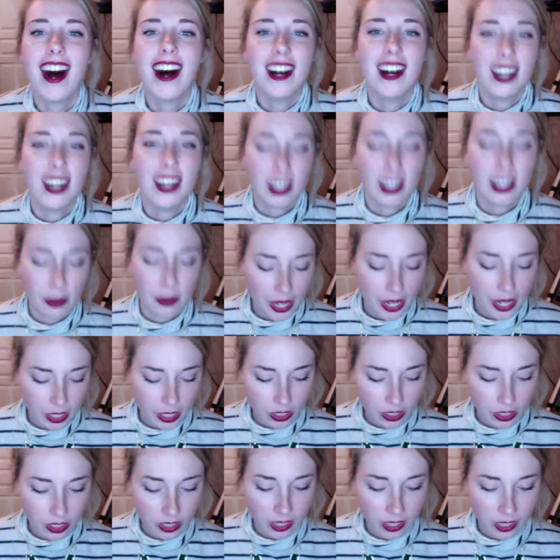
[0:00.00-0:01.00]
Wait,
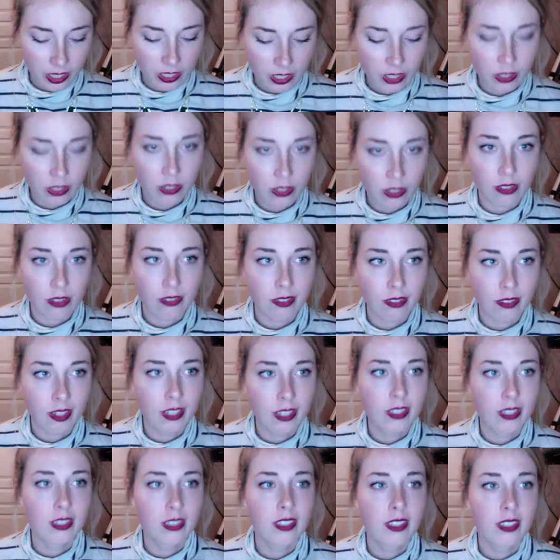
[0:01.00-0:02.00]
he has a girlfriend?
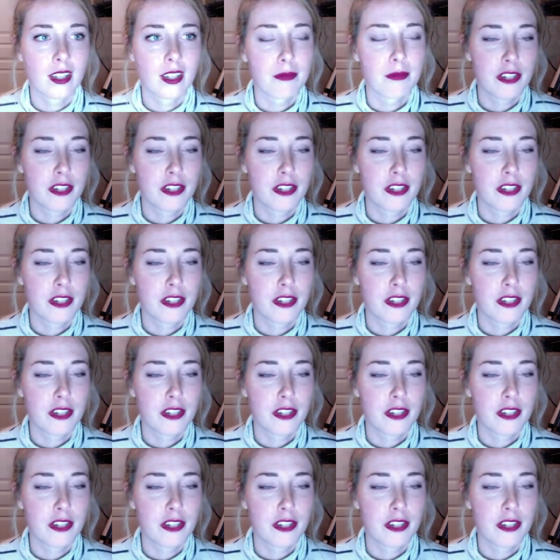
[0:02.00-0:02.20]
Am my